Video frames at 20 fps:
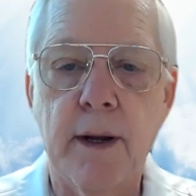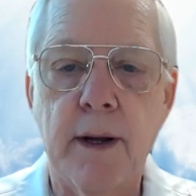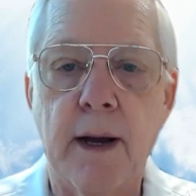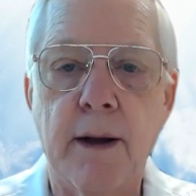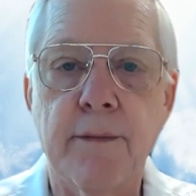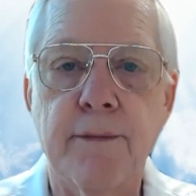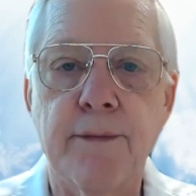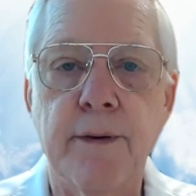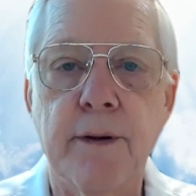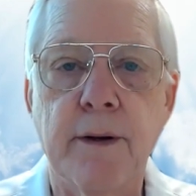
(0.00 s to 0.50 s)

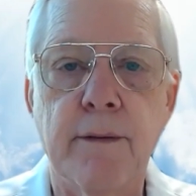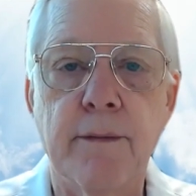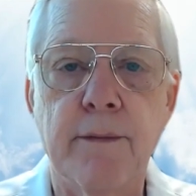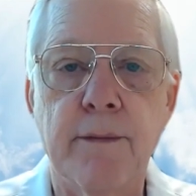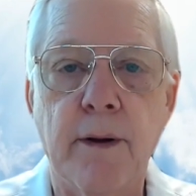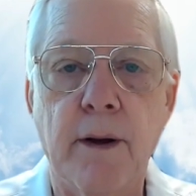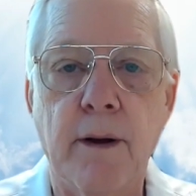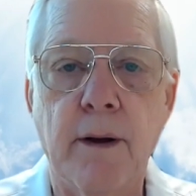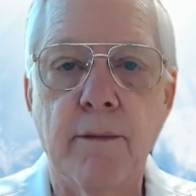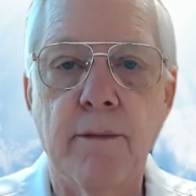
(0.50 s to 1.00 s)
outfit
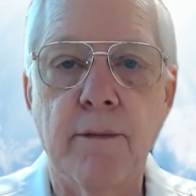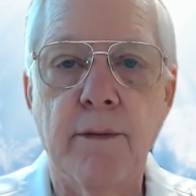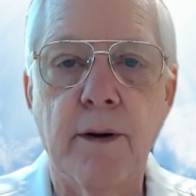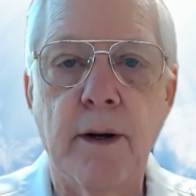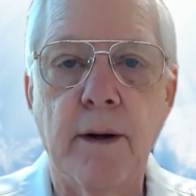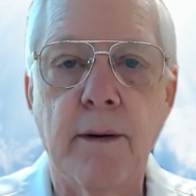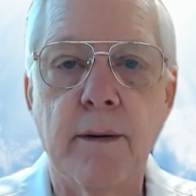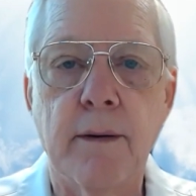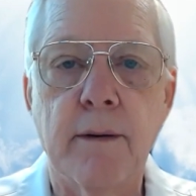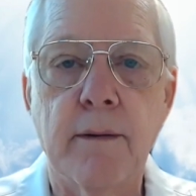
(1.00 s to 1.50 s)
of
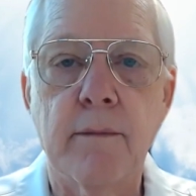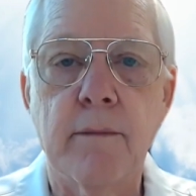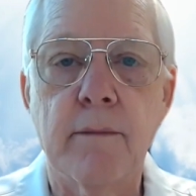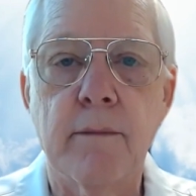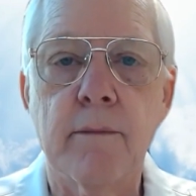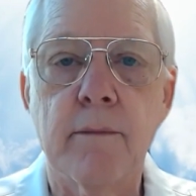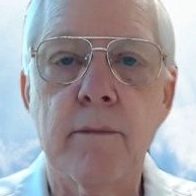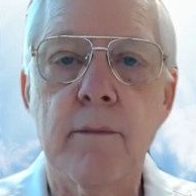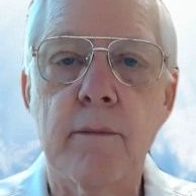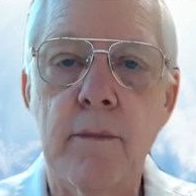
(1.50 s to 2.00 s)

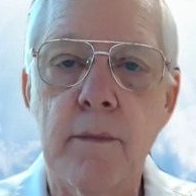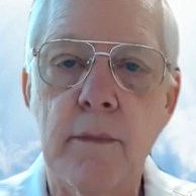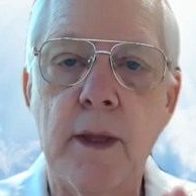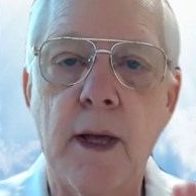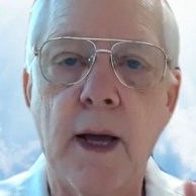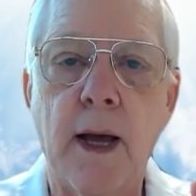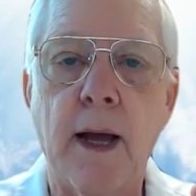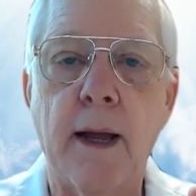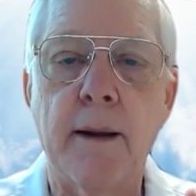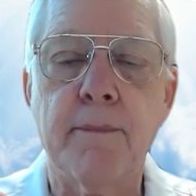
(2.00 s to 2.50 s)
the
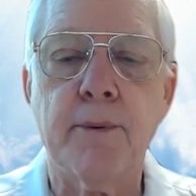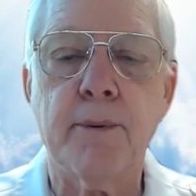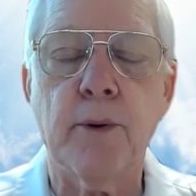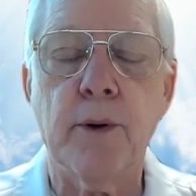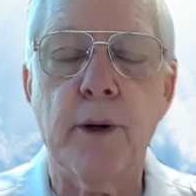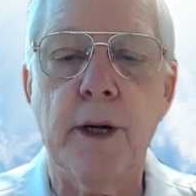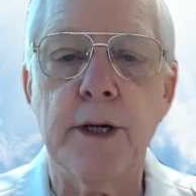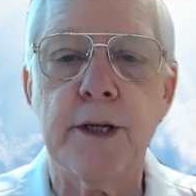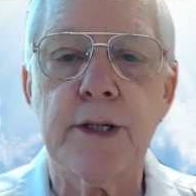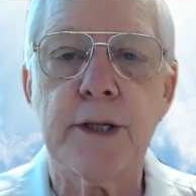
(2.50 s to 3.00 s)
high
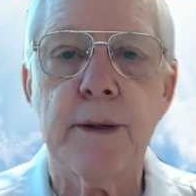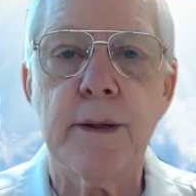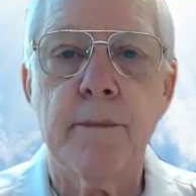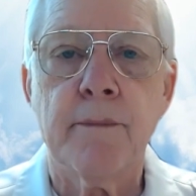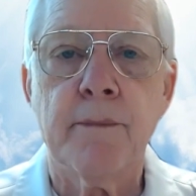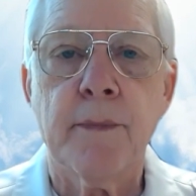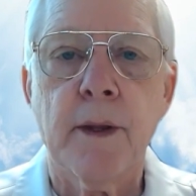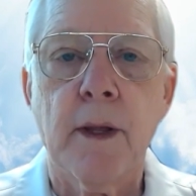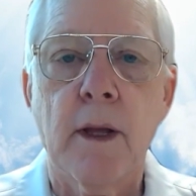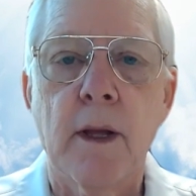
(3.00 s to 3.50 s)
priest
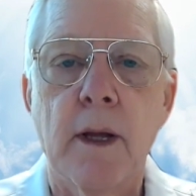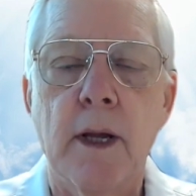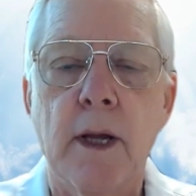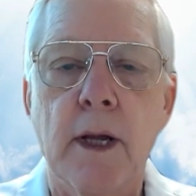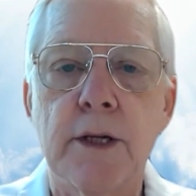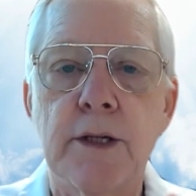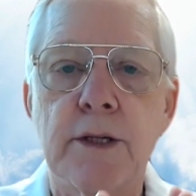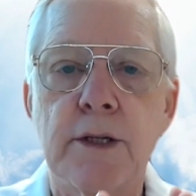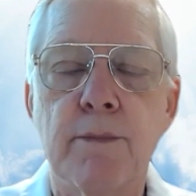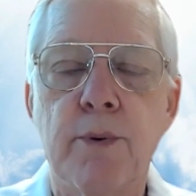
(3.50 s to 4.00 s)

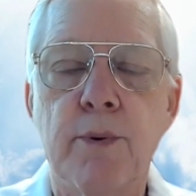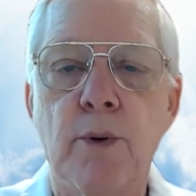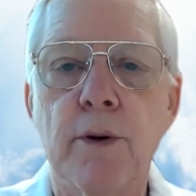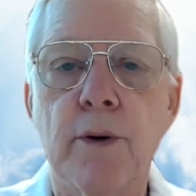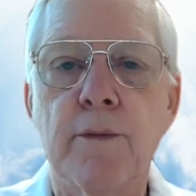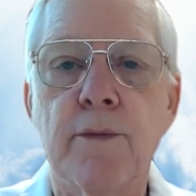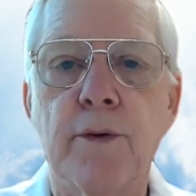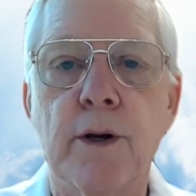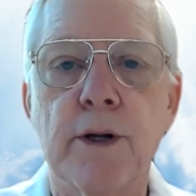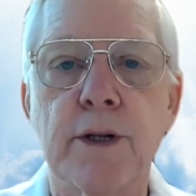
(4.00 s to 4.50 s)
is
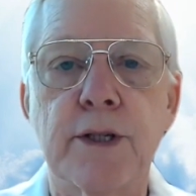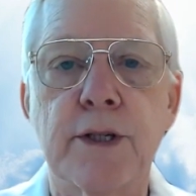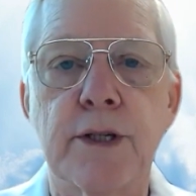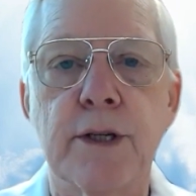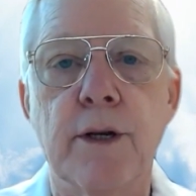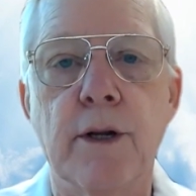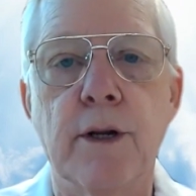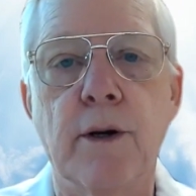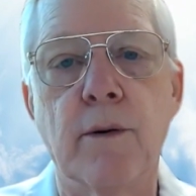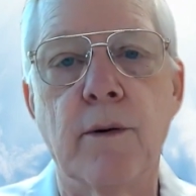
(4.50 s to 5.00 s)
important for us to
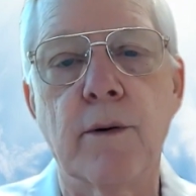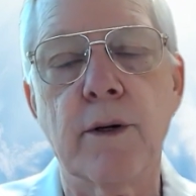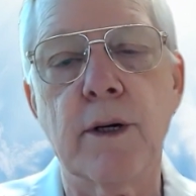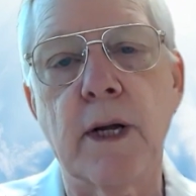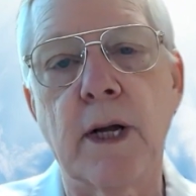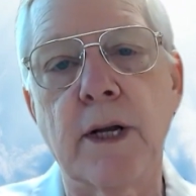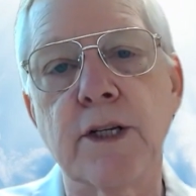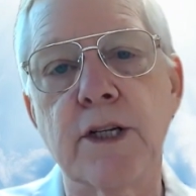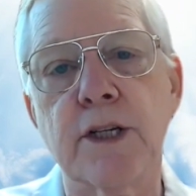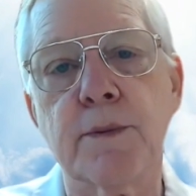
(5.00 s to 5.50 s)
know,
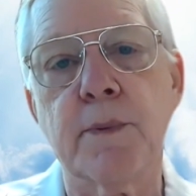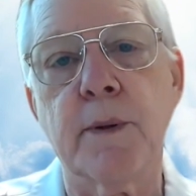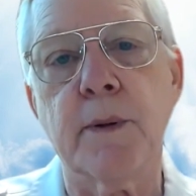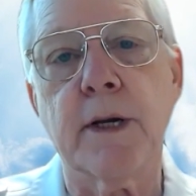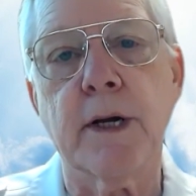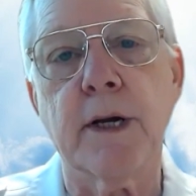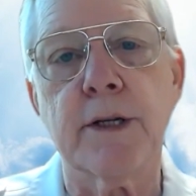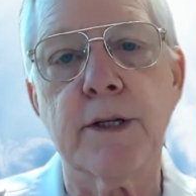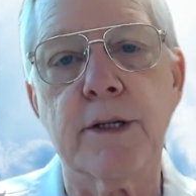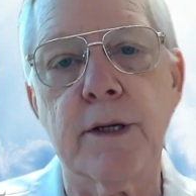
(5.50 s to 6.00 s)
not just
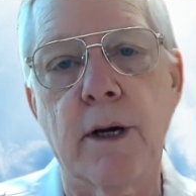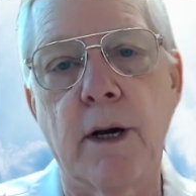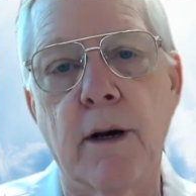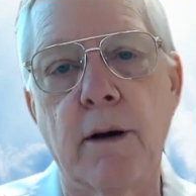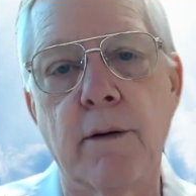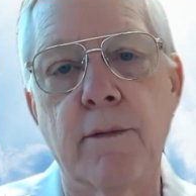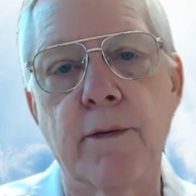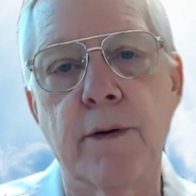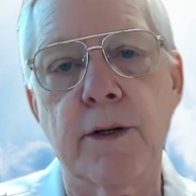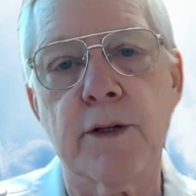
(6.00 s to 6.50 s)
because
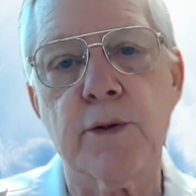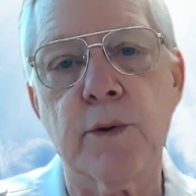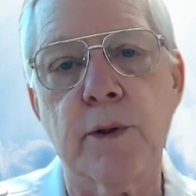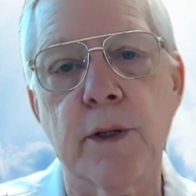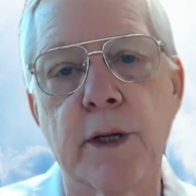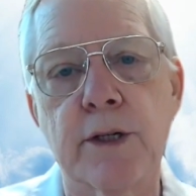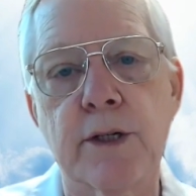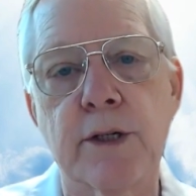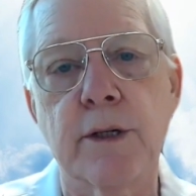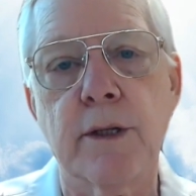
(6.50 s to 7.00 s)
of its
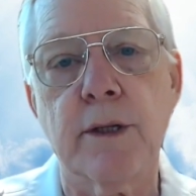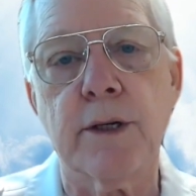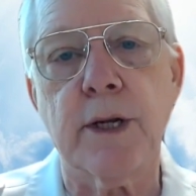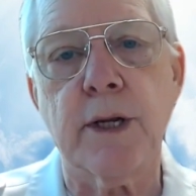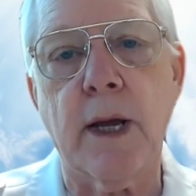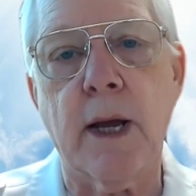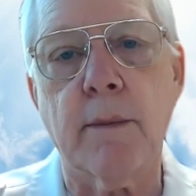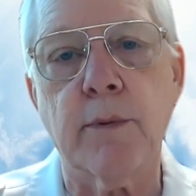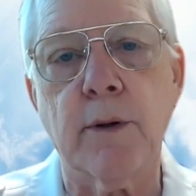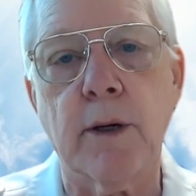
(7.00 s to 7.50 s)
relation to the
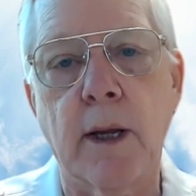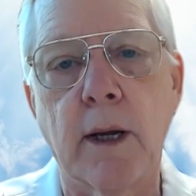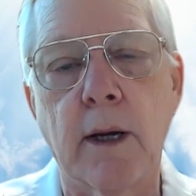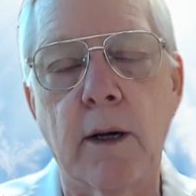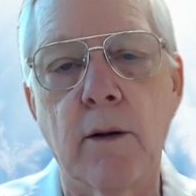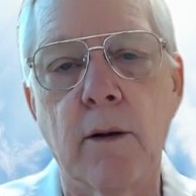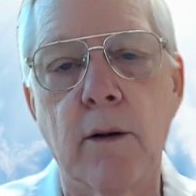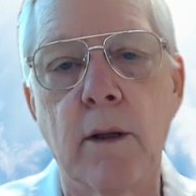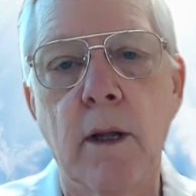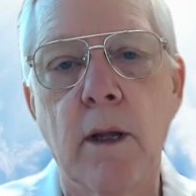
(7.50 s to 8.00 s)

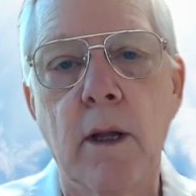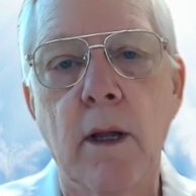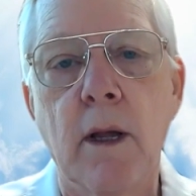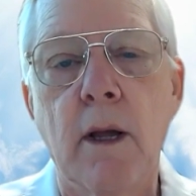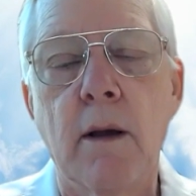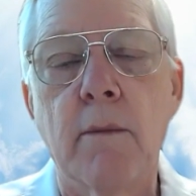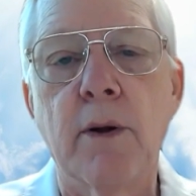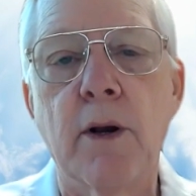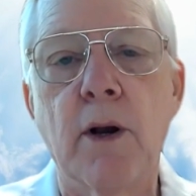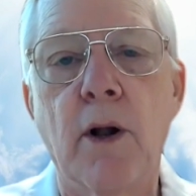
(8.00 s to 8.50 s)
tabernacle,
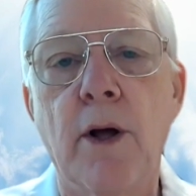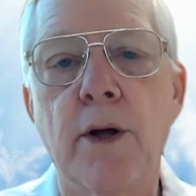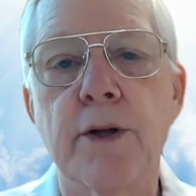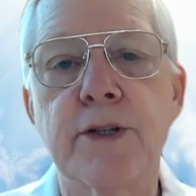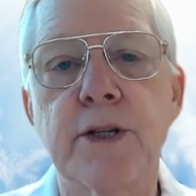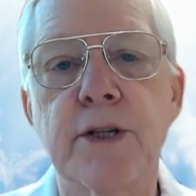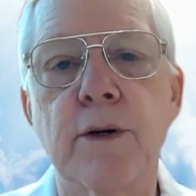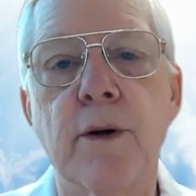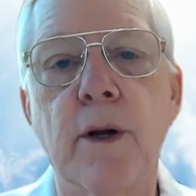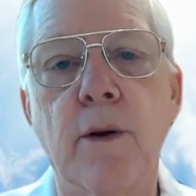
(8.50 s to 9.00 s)
but
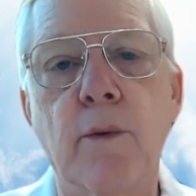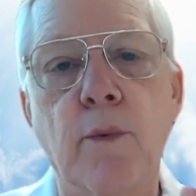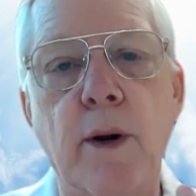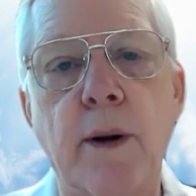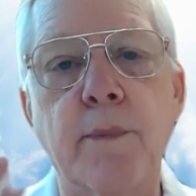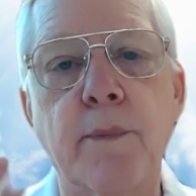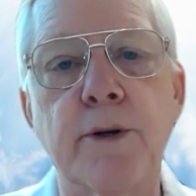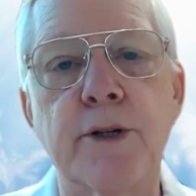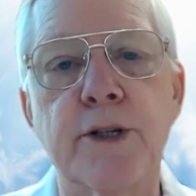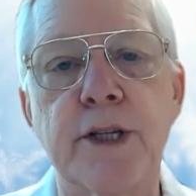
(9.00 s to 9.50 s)
also it
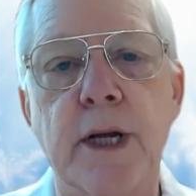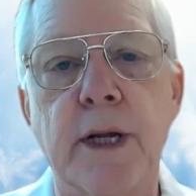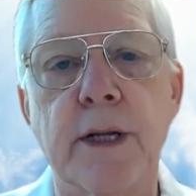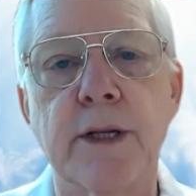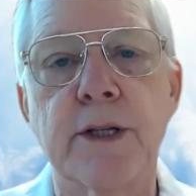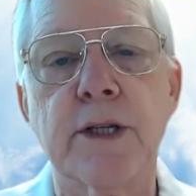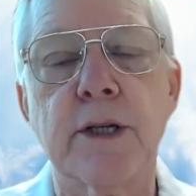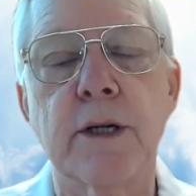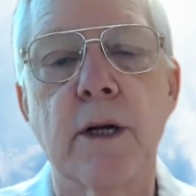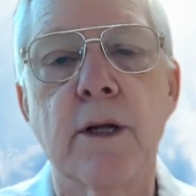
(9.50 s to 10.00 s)

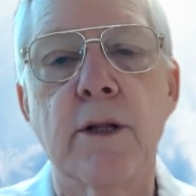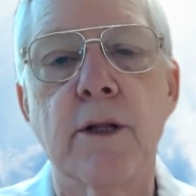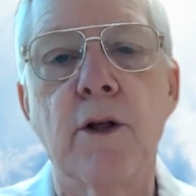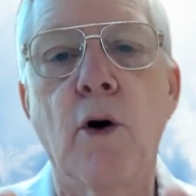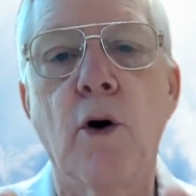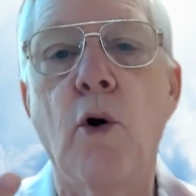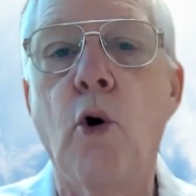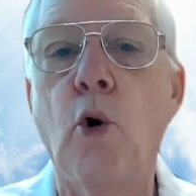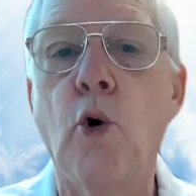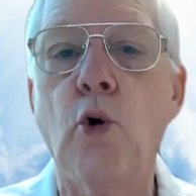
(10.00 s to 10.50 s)
represents
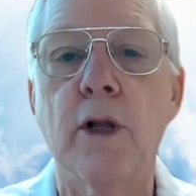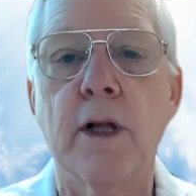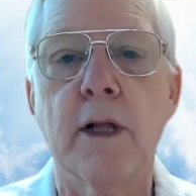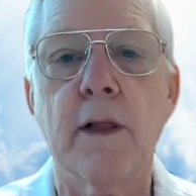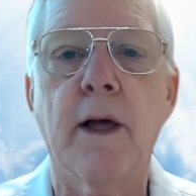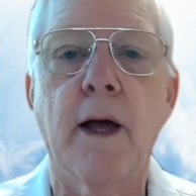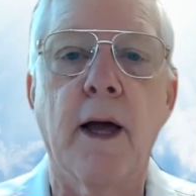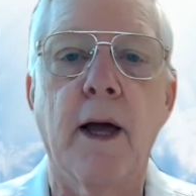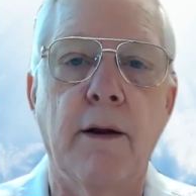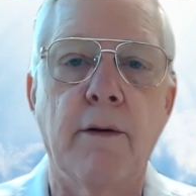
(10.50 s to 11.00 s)
the holy
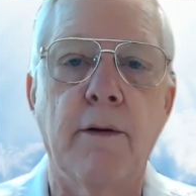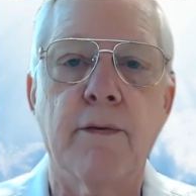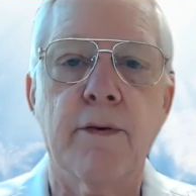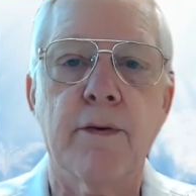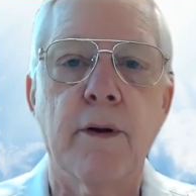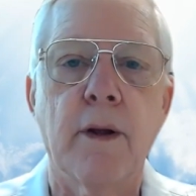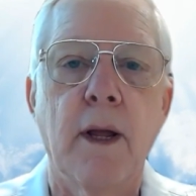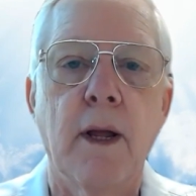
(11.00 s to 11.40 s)
life.